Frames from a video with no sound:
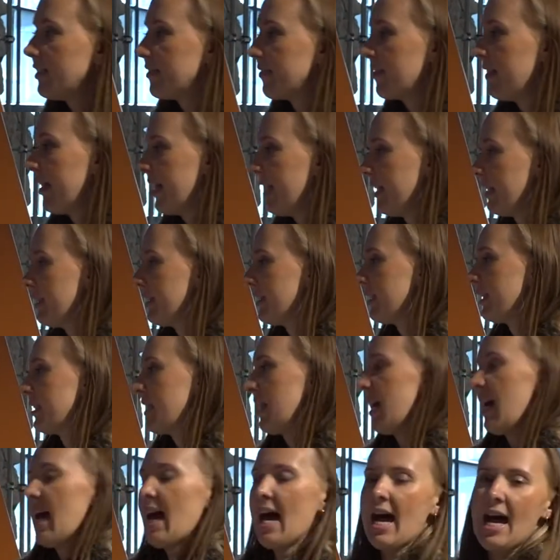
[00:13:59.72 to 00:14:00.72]
things,
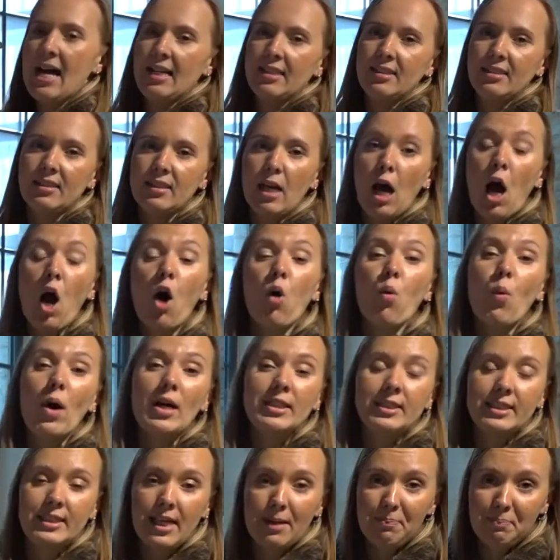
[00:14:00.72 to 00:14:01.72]
and how
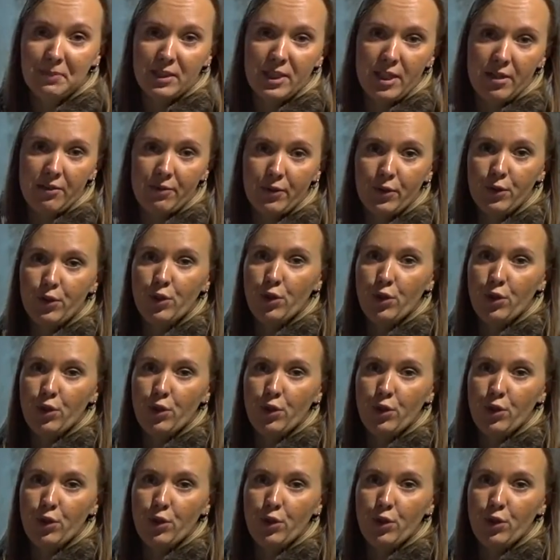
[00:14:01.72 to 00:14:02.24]
adaptive